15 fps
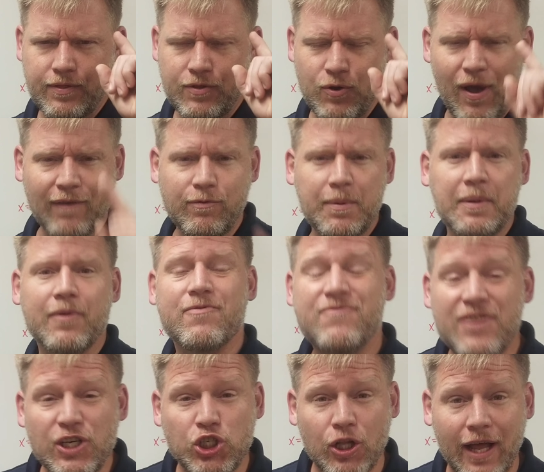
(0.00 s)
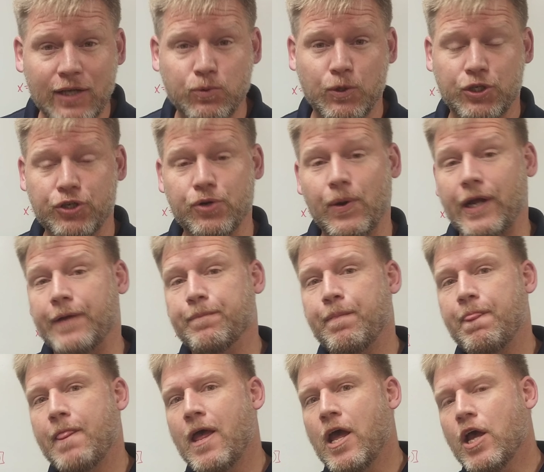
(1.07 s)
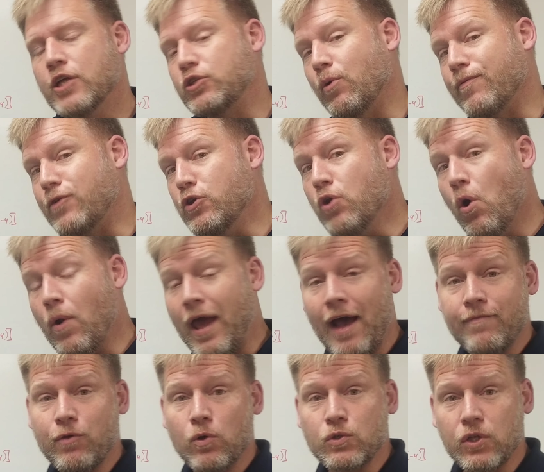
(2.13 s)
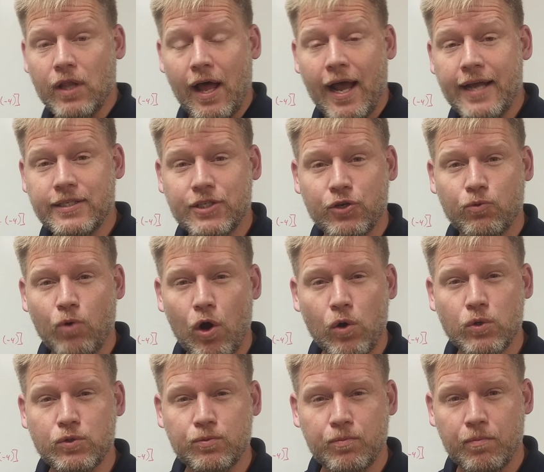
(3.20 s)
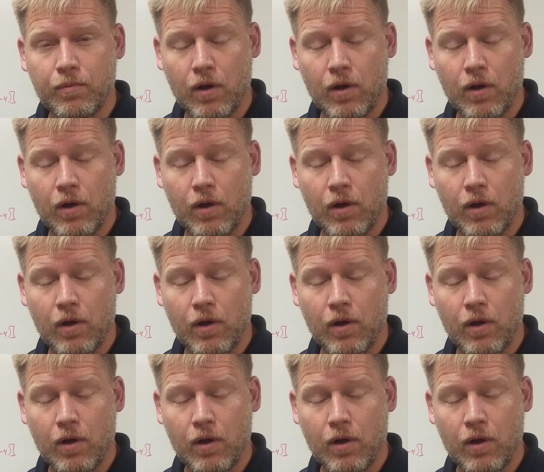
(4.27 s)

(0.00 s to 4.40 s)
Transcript: You have to be able to visualize what you're doing. So if you don't have those lines and rows